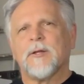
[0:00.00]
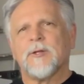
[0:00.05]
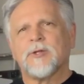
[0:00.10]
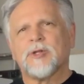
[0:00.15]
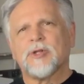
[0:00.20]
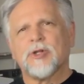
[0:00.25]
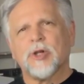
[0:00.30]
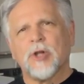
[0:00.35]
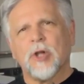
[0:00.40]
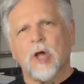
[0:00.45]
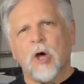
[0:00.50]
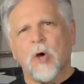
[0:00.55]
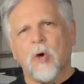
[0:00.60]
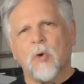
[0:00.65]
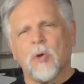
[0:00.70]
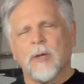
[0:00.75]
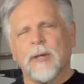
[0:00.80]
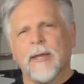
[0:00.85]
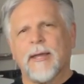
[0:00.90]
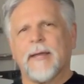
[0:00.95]

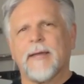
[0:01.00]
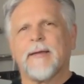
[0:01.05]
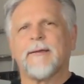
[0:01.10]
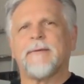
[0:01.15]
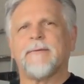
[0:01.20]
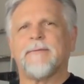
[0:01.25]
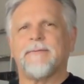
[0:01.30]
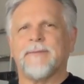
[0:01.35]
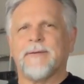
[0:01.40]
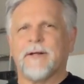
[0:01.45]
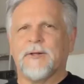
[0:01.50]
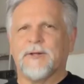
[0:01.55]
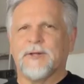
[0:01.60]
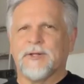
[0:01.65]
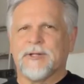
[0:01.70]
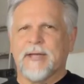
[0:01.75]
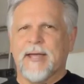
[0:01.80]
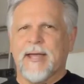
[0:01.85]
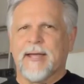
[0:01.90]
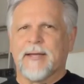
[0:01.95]
slowly fill
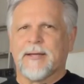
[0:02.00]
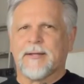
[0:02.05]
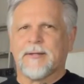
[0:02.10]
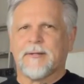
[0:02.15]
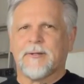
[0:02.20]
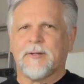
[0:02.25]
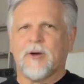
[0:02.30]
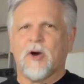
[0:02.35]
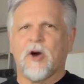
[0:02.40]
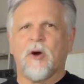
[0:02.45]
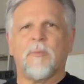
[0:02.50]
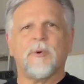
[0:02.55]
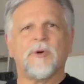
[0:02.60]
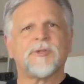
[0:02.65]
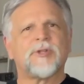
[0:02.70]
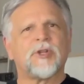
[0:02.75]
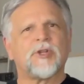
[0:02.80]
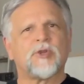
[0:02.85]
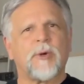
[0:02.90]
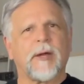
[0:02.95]
the tank,
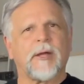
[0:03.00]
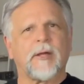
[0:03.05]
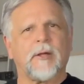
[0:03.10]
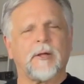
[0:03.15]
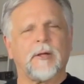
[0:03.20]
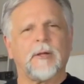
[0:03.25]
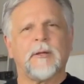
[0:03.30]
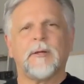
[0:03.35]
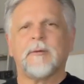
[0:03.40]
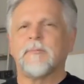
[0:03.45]
almost a trickle.